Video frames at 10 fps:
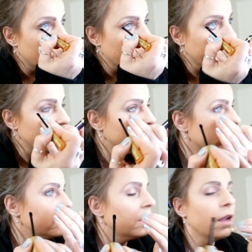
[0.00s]
Okay,
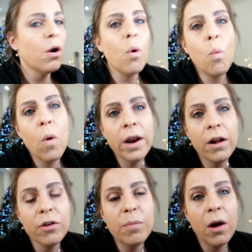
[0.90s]
seriously, what
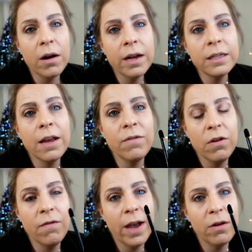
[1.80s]
other product have
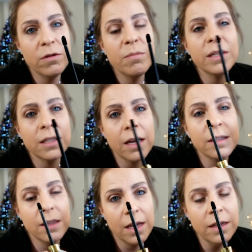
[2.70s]
you found
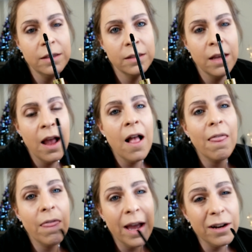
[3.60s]
besides this
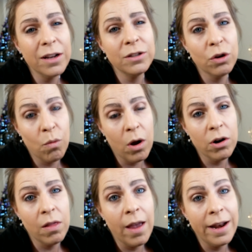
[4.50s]
that does your
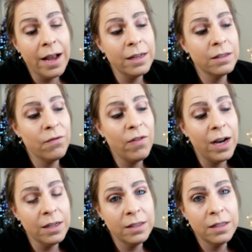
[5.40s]
waterline as
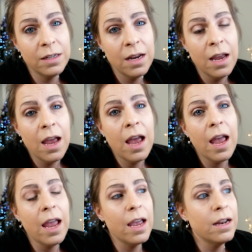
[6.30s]
fast
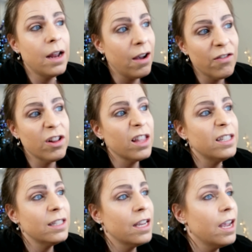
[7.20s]
and
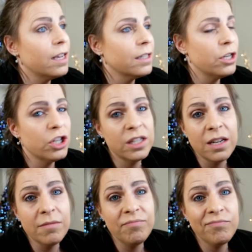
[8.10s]
effortlessly as I just
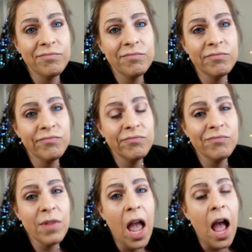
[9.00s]
did?
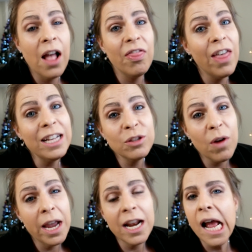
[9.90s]
That's
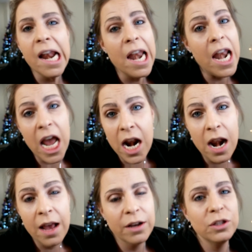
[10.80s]
right, none.
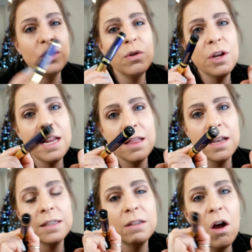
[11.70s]
So you need
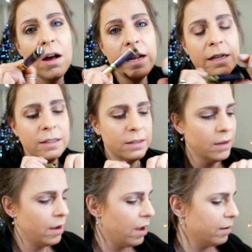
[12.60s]
this, Onyx
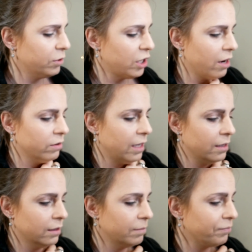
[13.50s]
Shadow
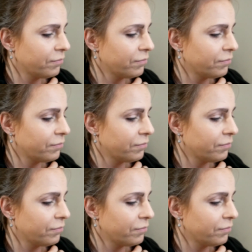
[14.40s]
Sense.